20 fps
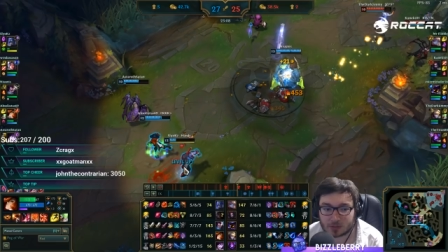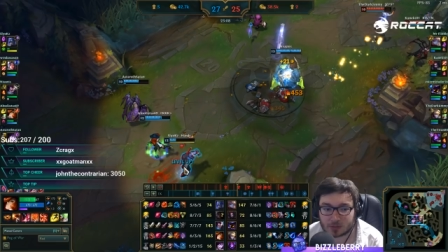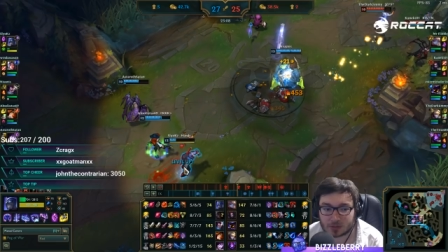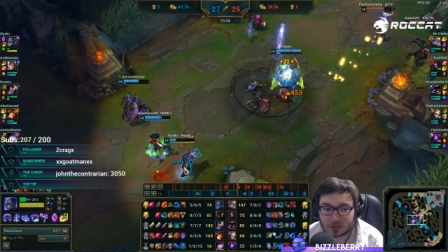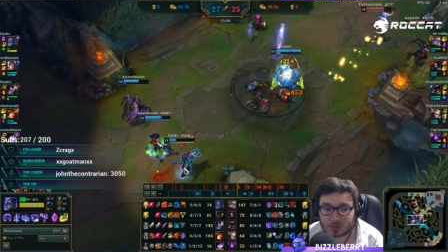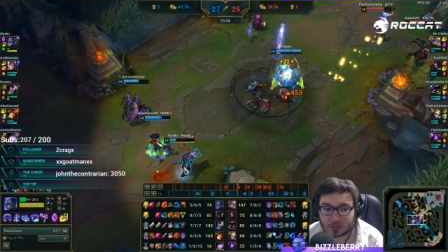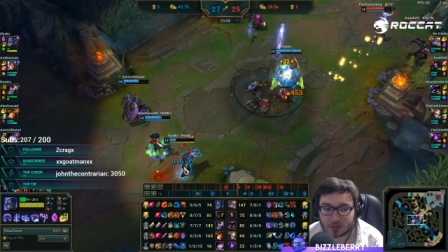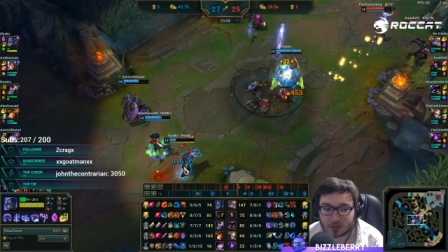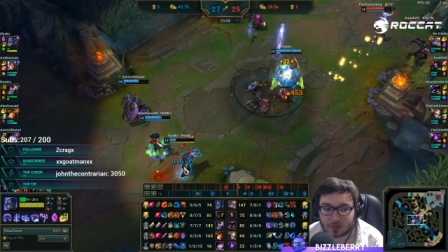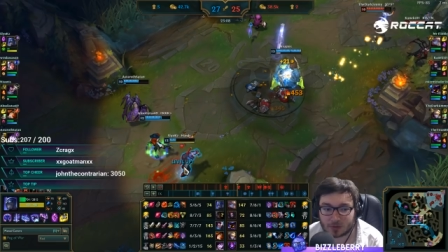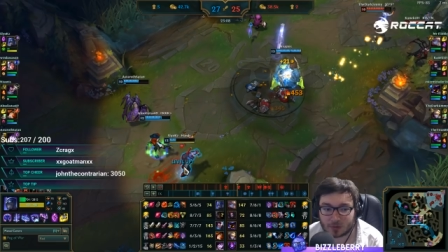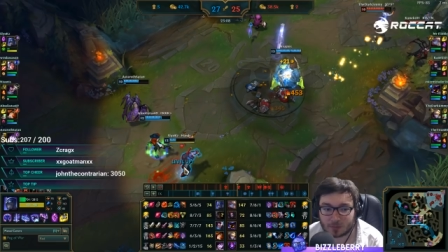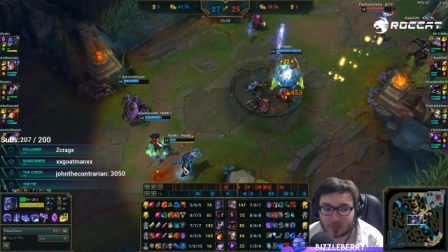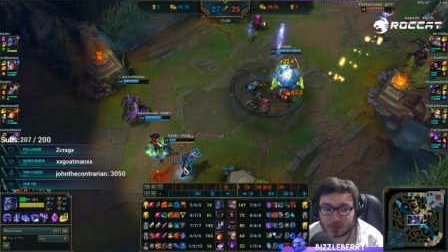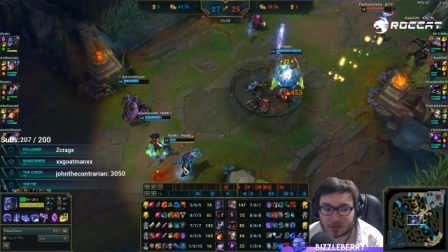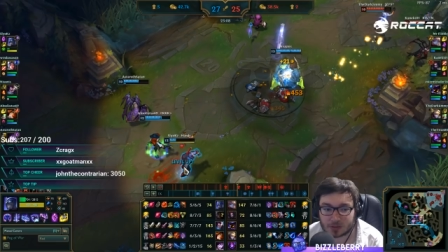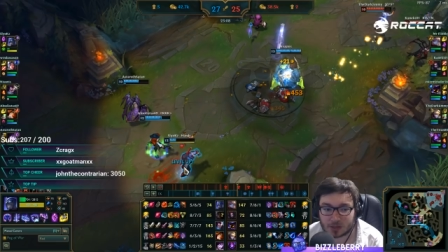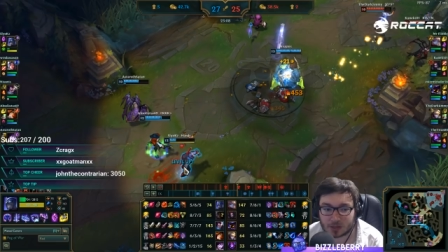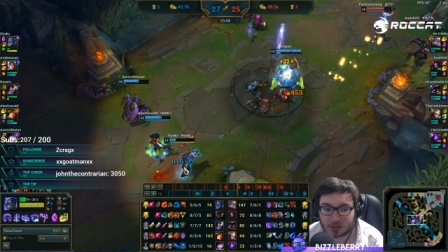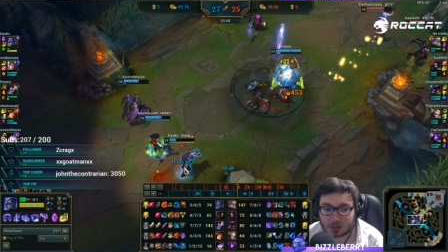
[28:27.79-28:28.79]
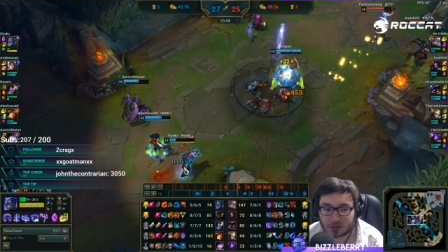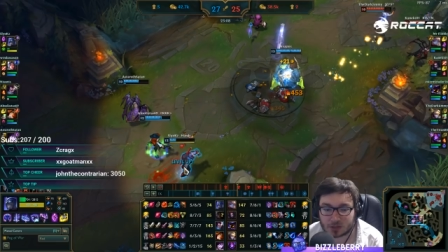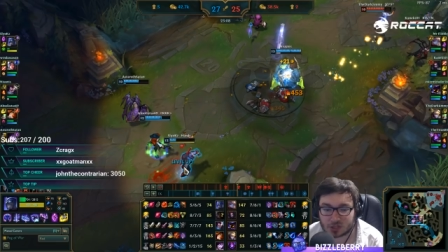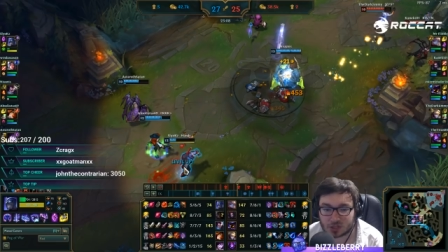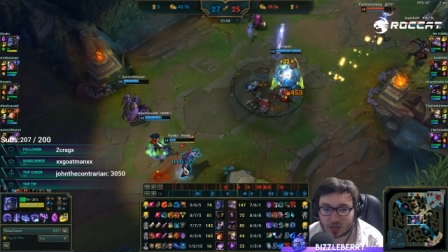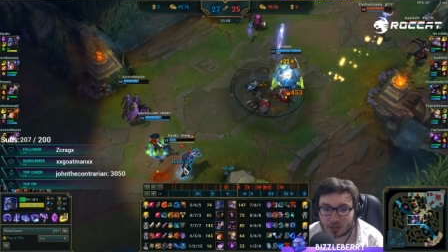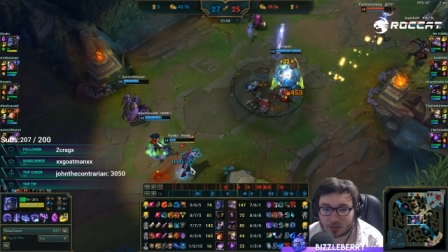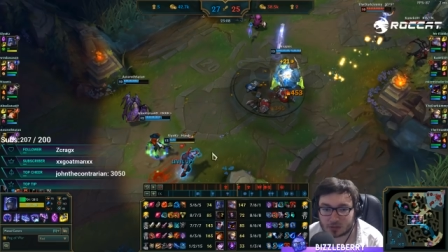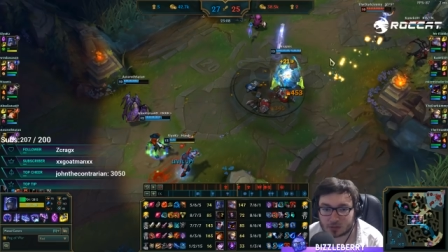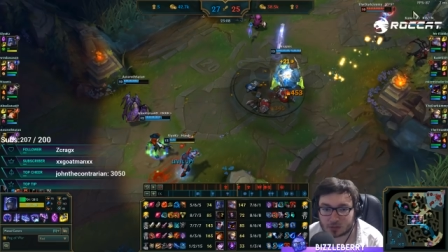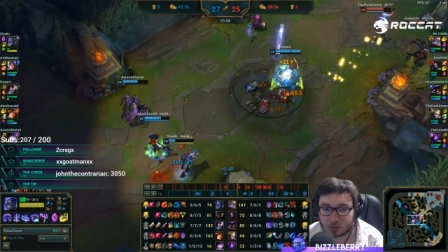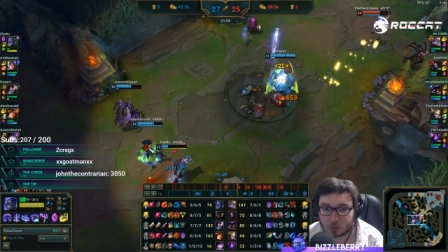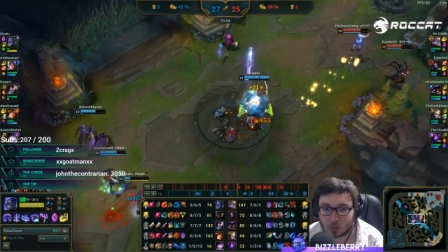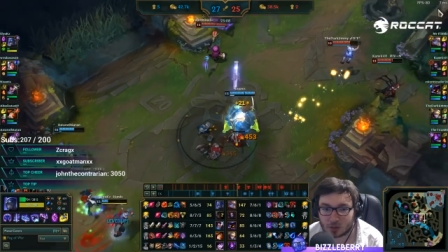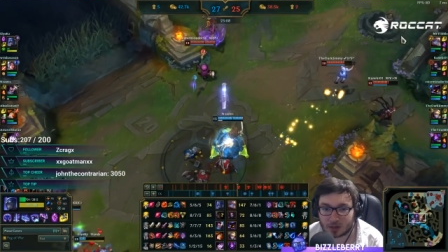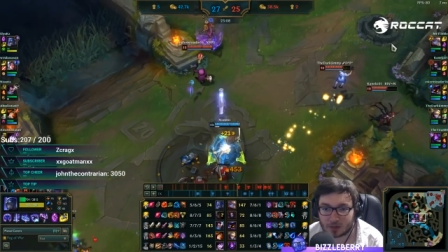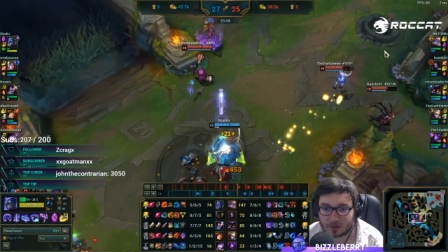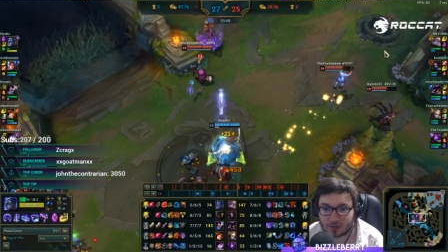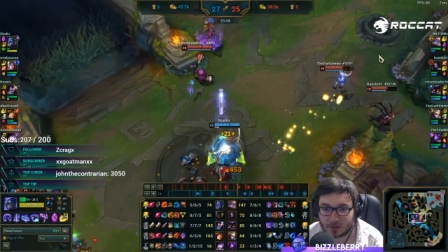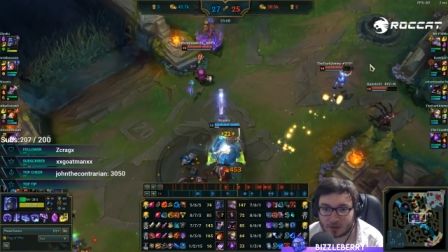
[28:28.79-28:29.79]
on 75%. Shen's on
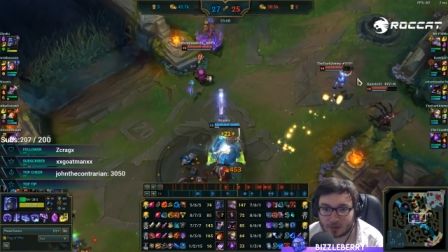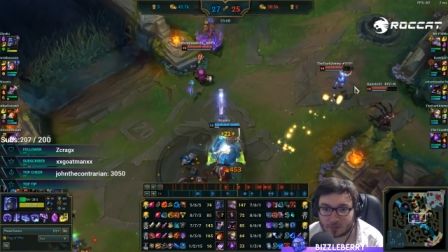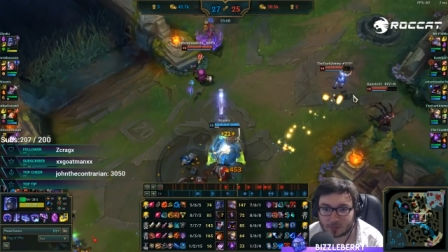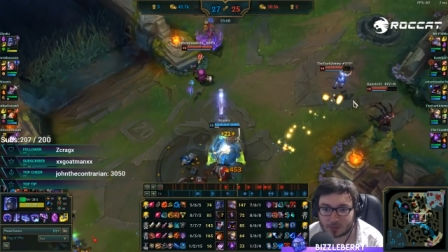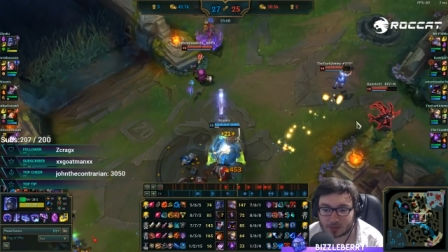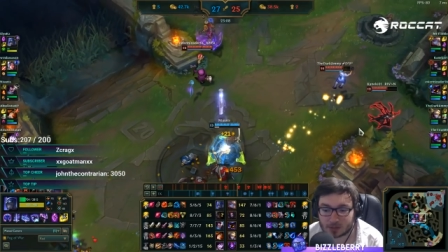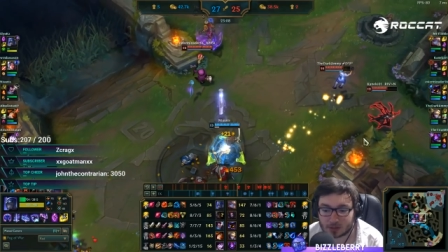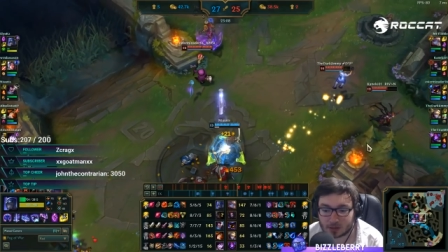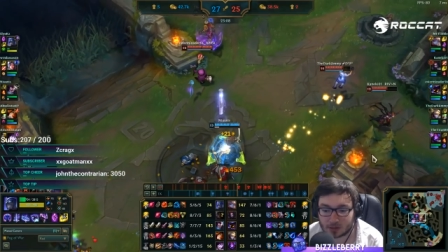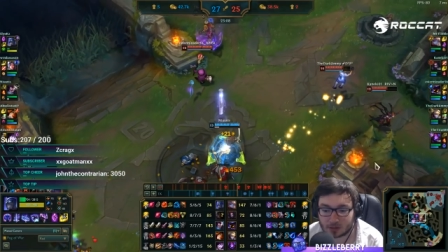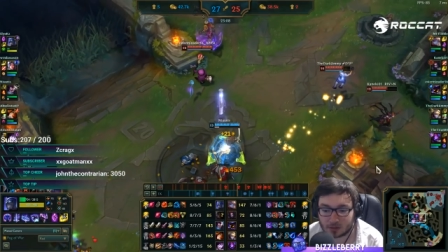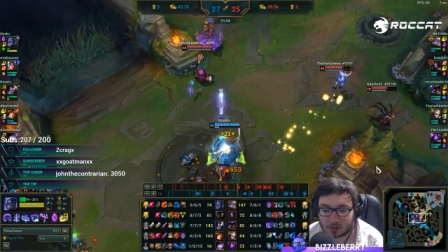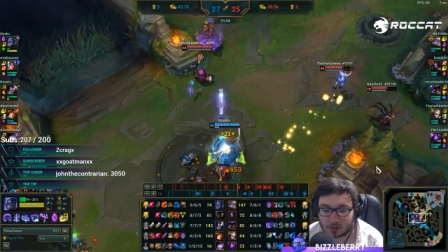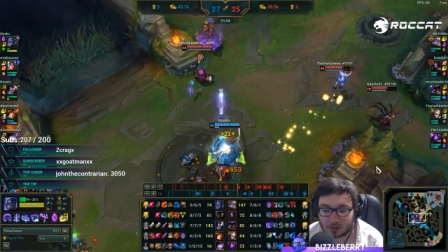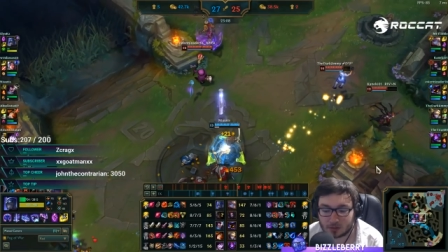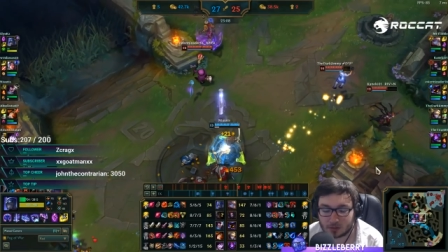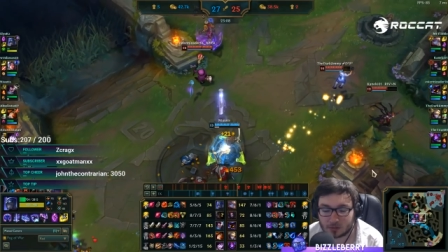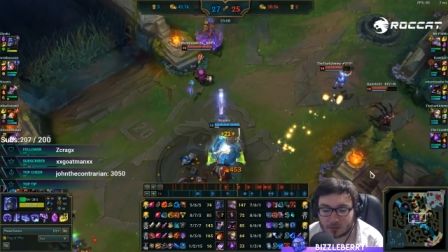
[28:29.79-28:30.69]
25%.